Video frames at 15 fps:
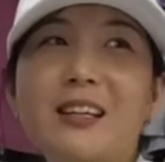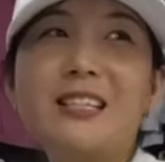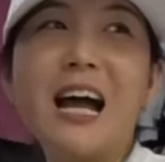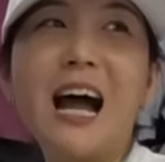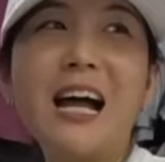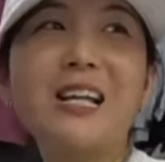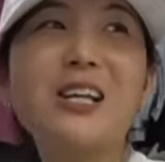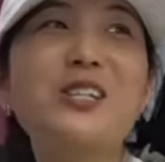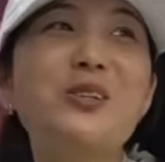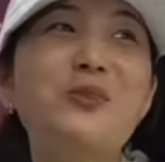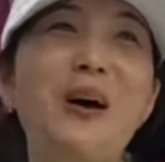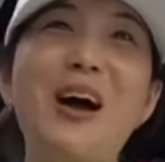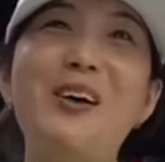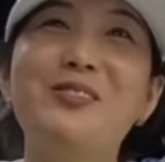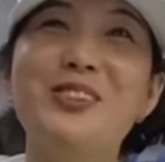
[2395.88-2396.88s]
Chinese
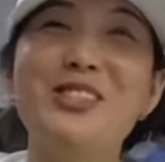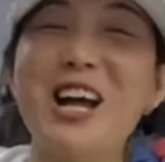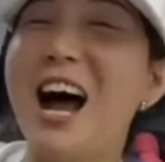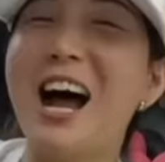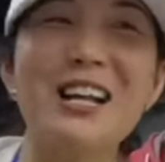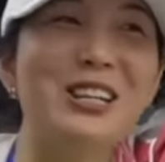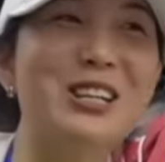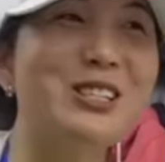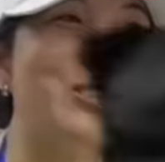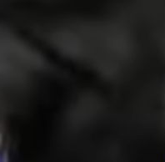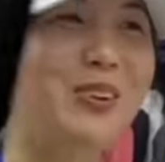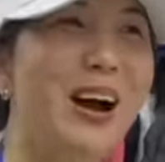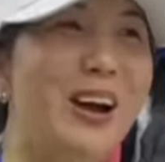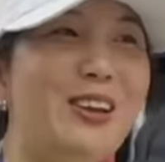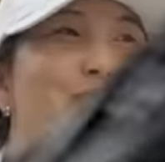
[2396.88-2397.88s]
wife, you caught
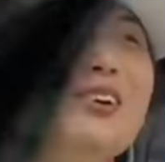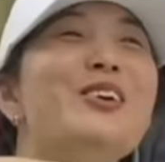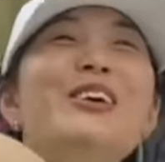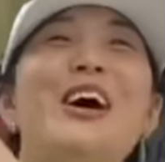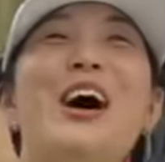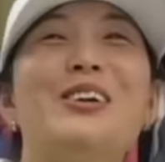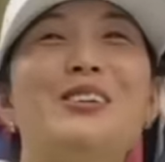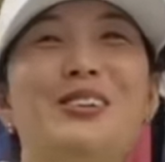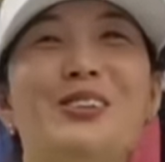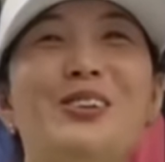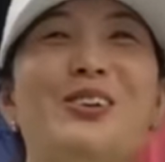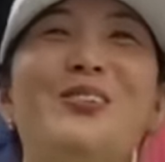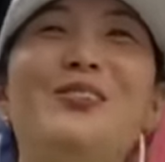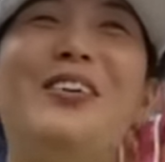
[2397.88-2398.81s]
you too